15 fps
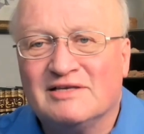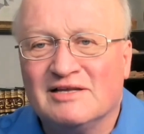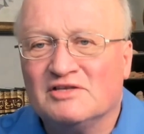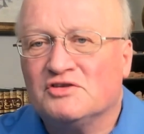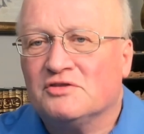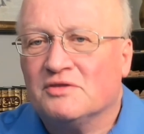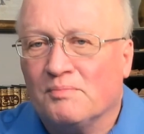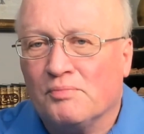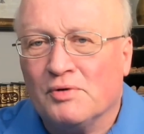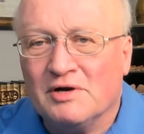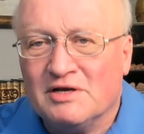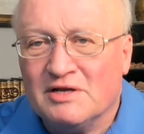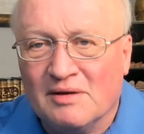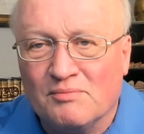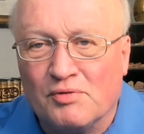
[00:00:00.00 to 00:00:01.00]
Since the
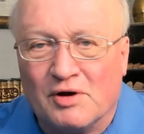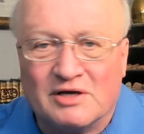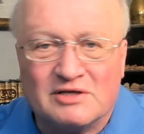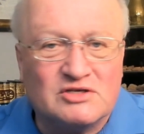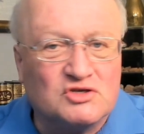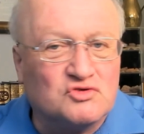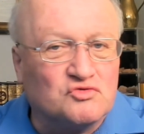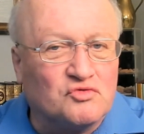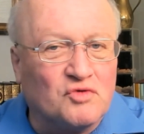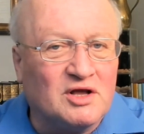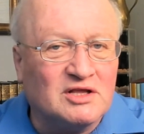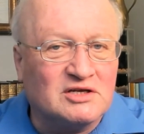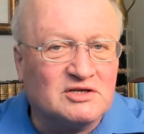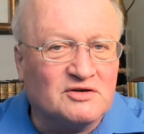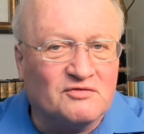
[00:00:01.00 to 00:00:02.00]
printing press is
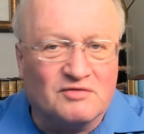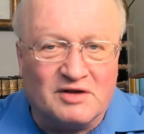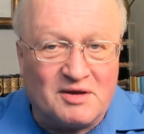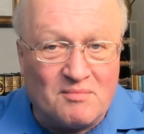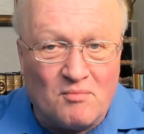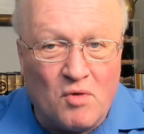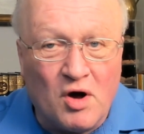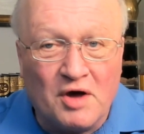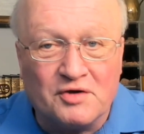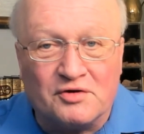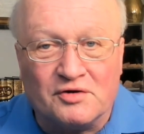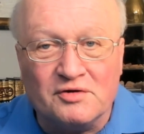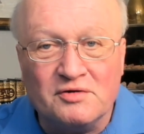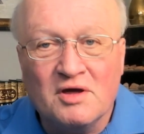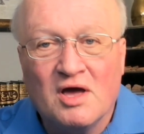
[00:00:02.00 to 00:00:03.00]
relatively
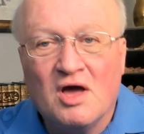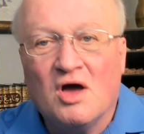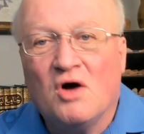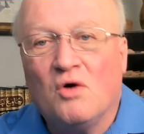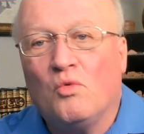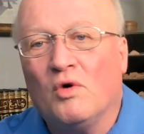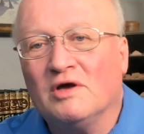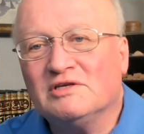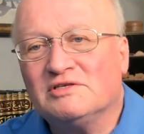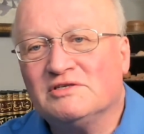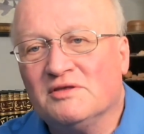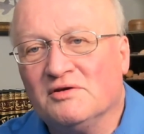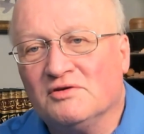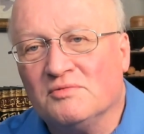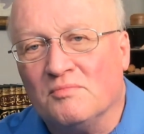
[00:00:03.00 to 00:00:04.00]
modern,
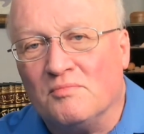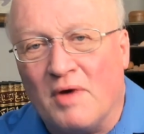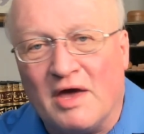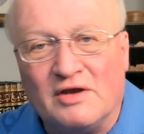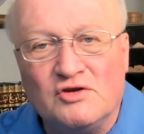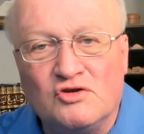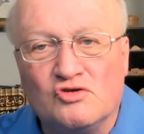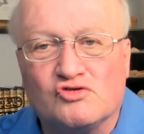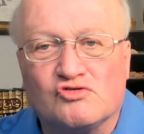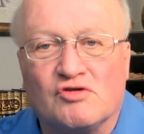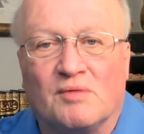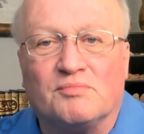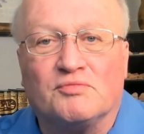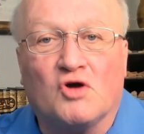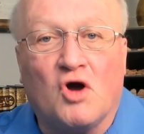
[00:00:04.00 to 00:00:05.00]
was the
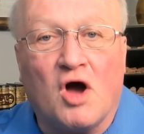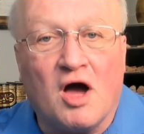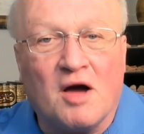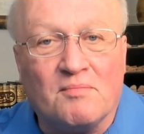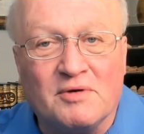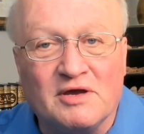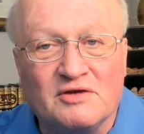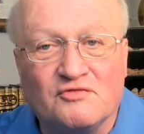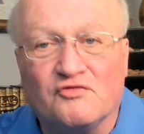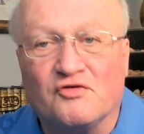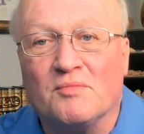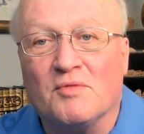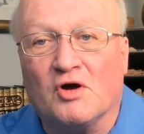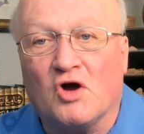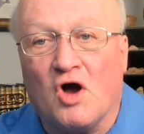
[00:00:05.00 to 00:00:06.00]
manuscript copied
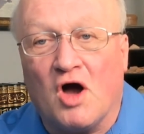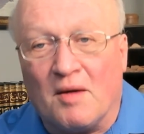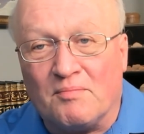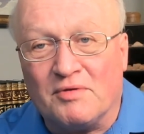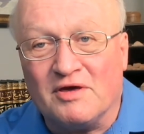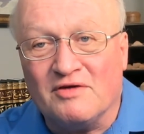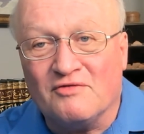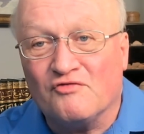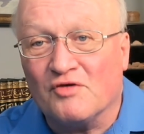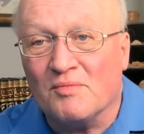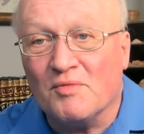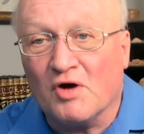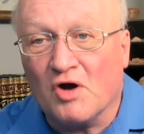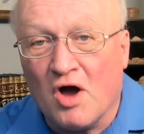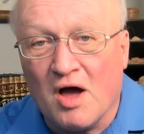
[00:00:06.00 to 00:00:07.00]
from a copy
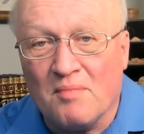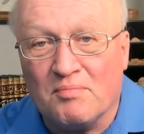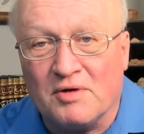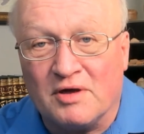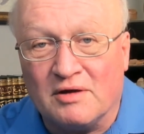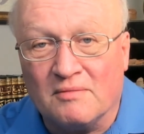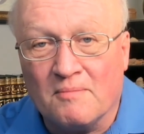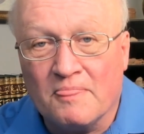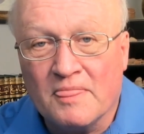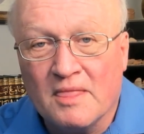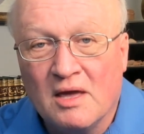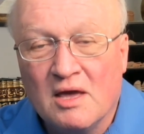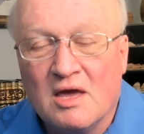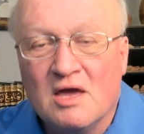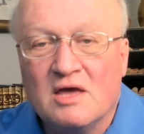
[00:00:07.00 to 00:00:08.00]
from a copy?
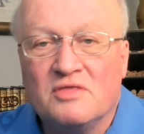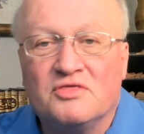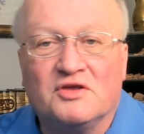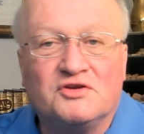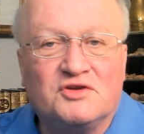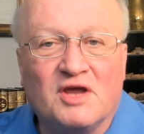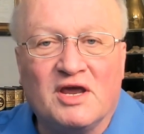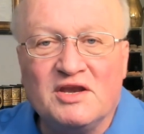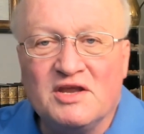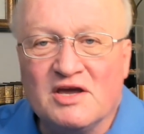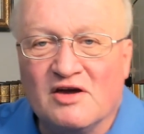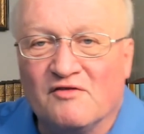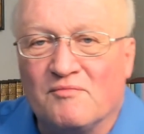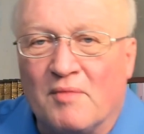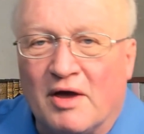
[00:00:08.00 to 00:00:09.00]
The
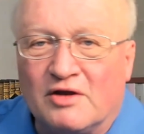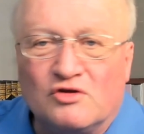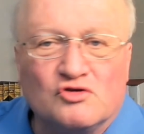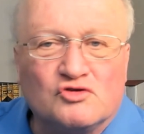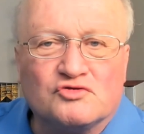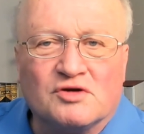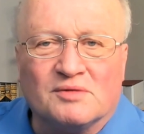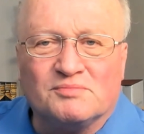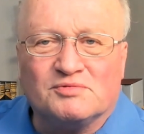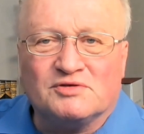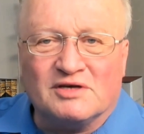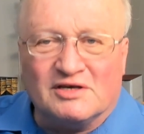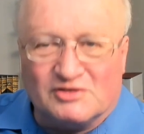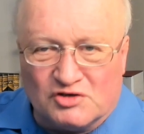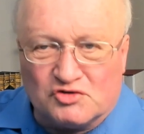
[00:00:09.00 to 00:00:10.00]
dating of
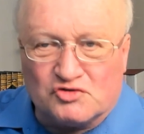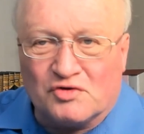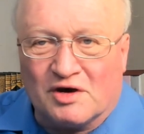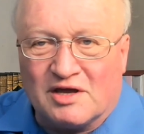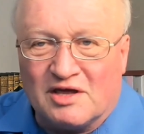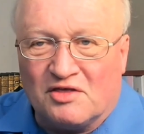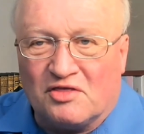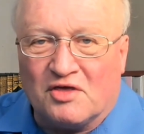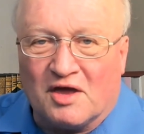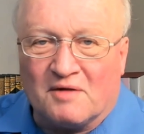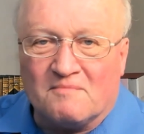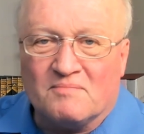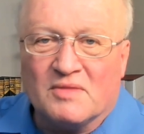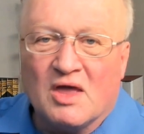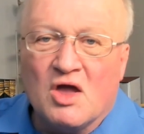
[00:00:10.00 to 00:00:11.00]
manuscripts is a tricky thing.